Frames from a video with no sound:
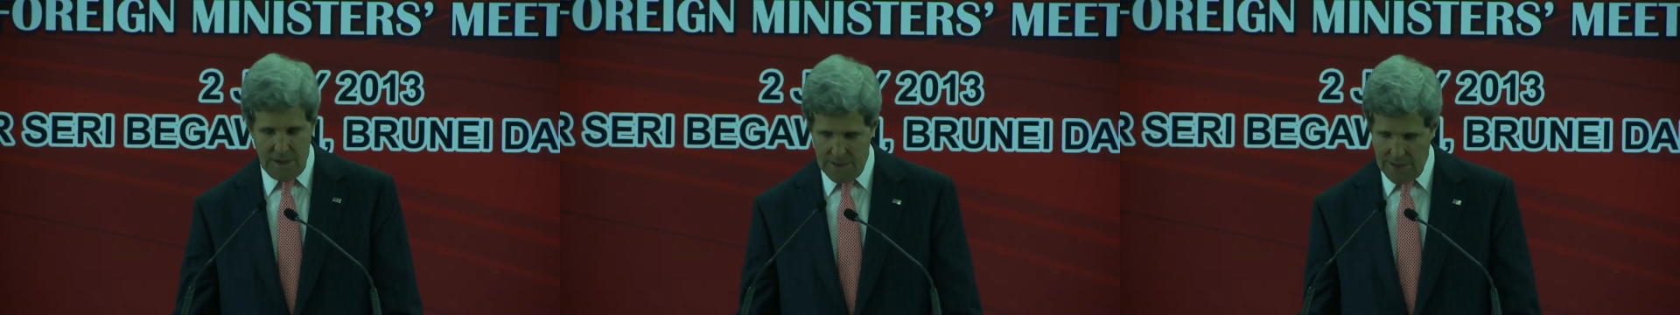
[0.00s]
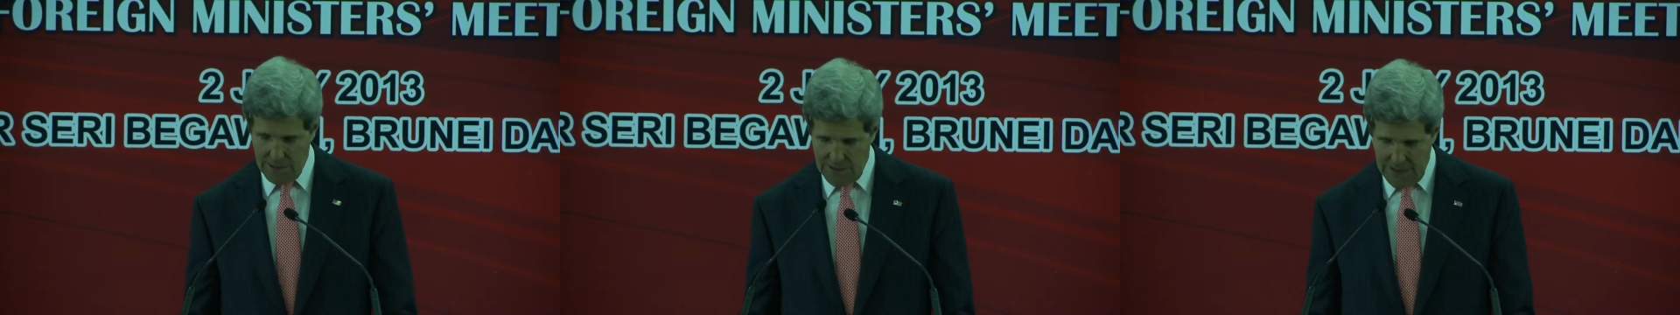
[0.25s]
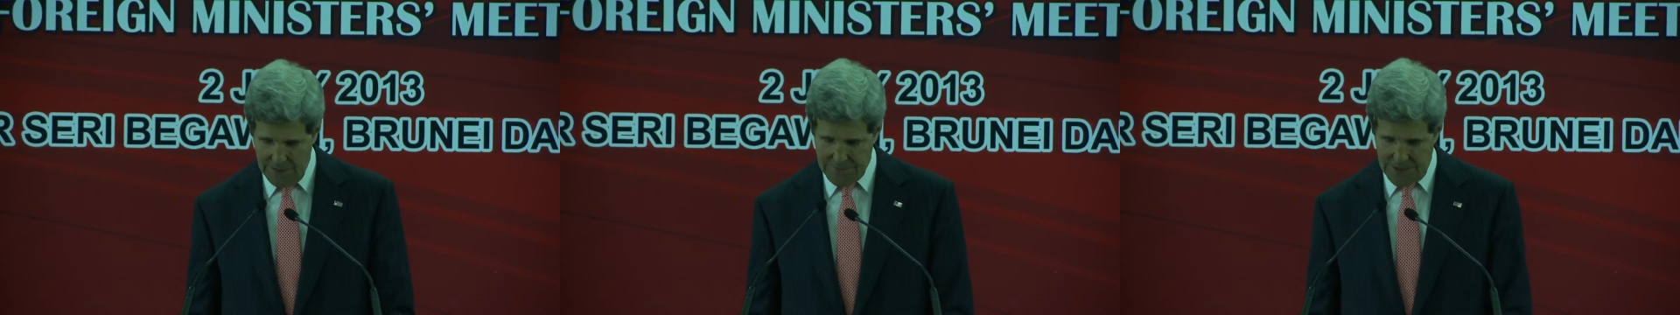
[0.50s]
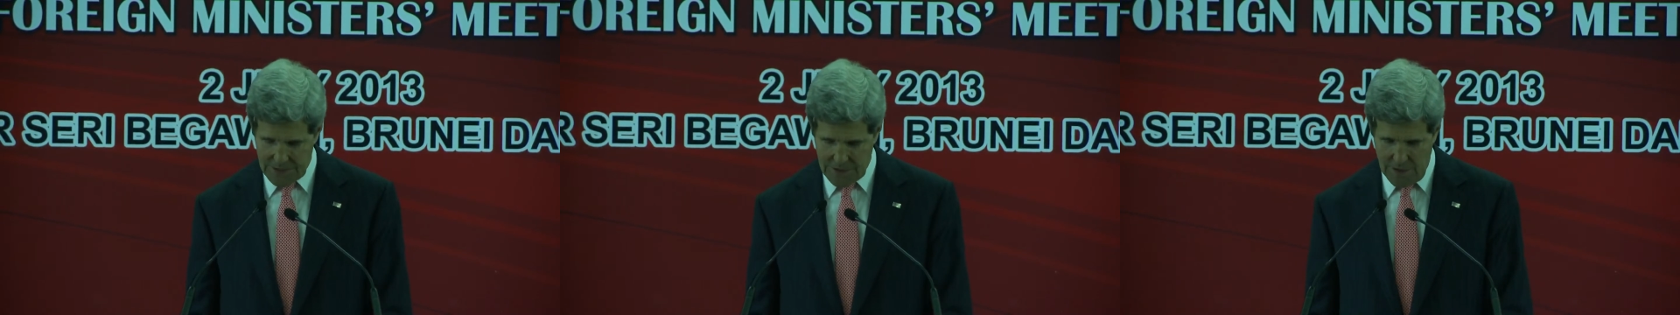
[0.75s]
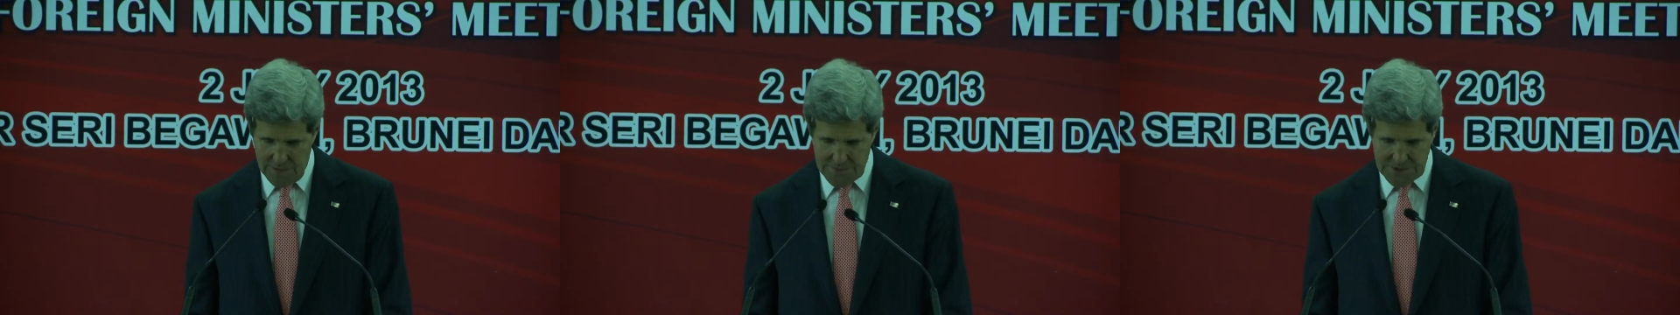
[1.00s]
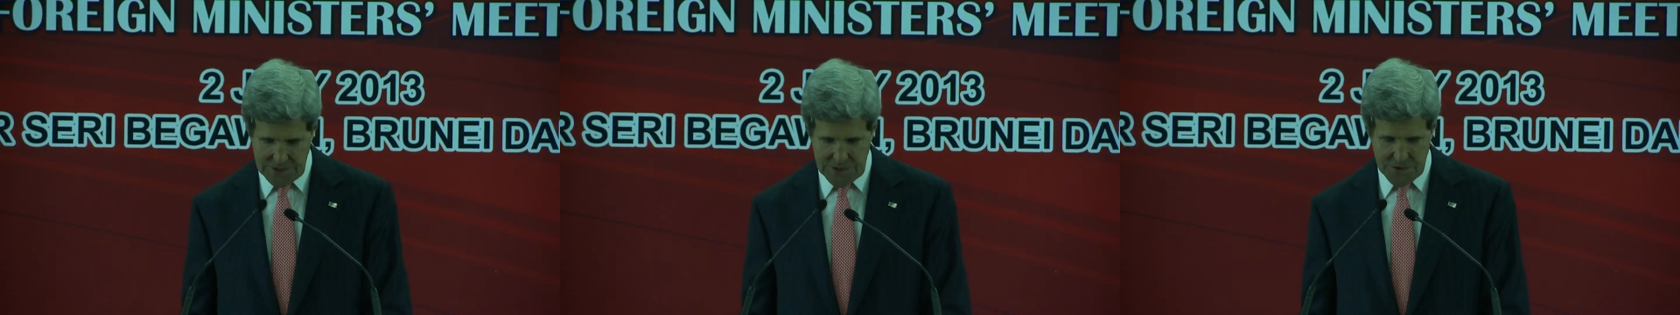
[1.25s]
And I will have that
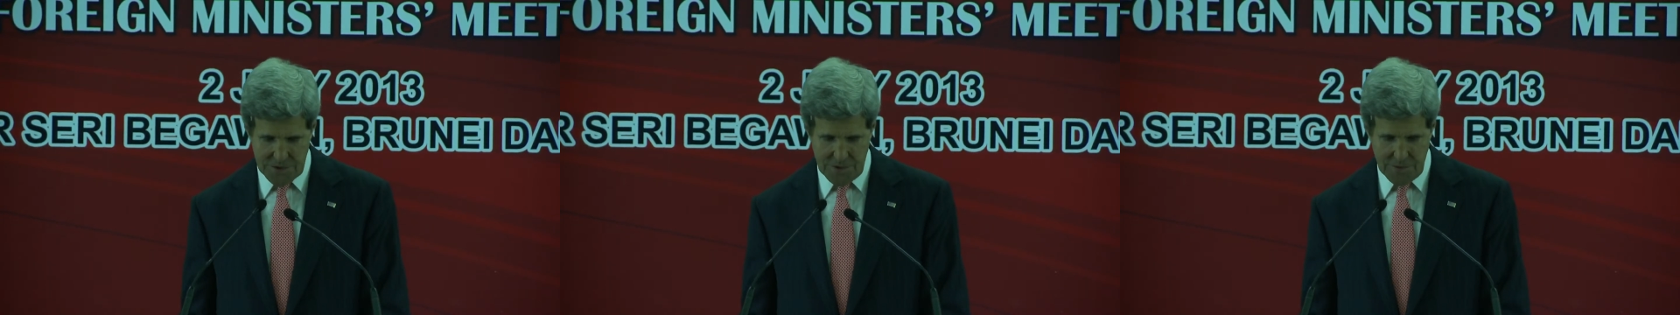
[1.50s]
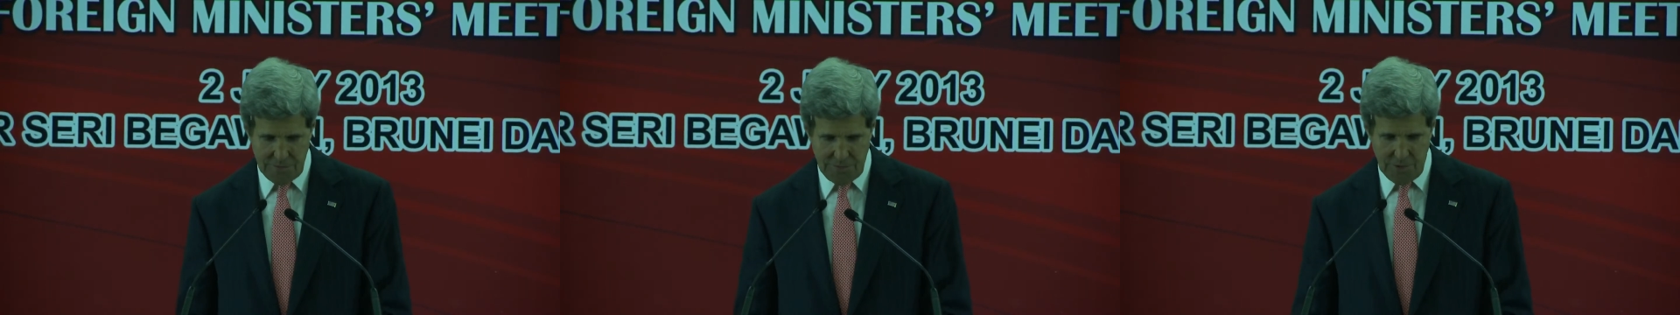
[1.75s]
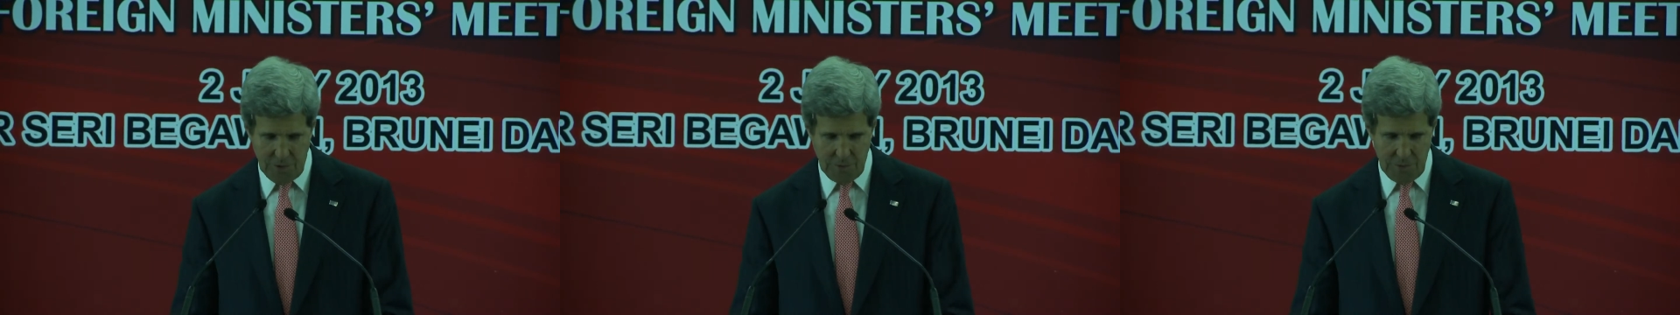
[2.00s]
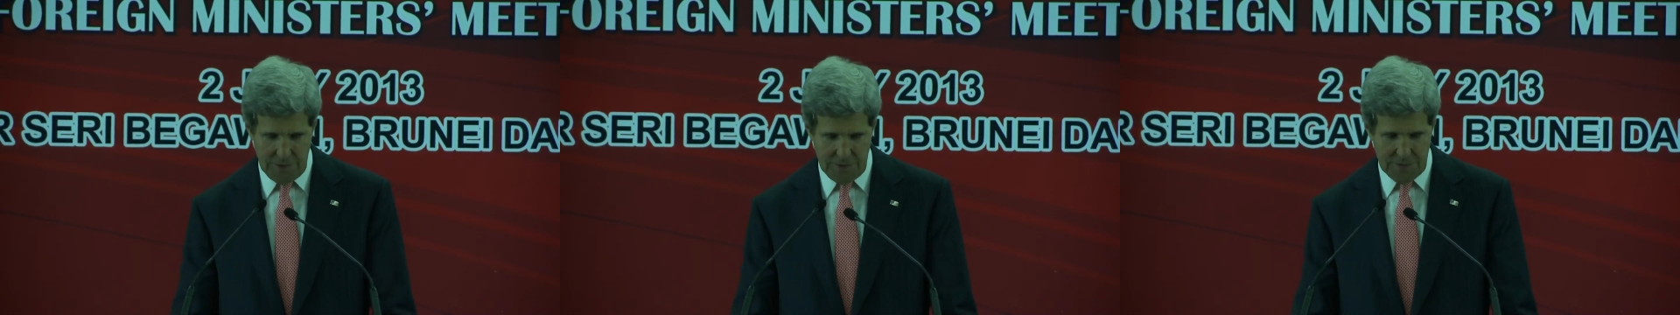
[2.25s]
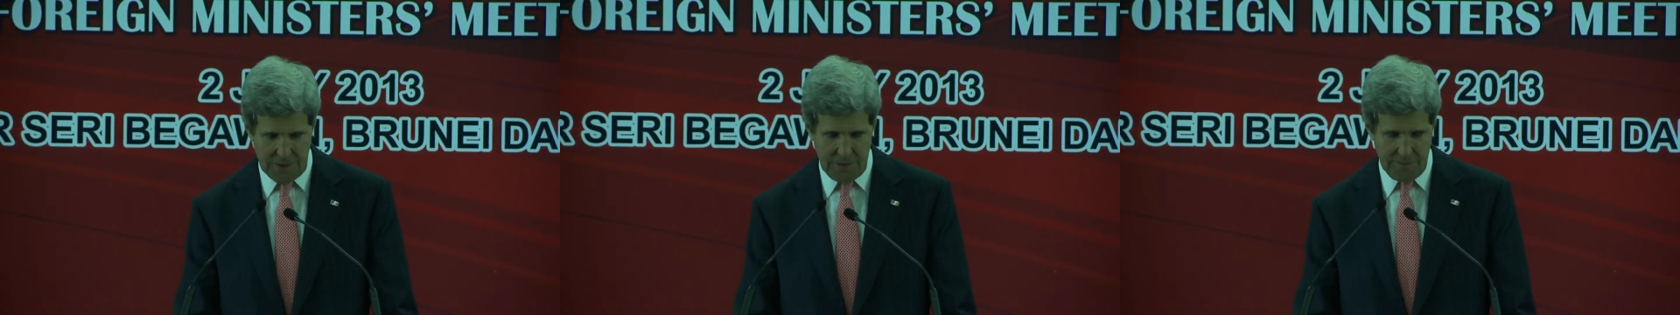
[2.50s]
conversation in full with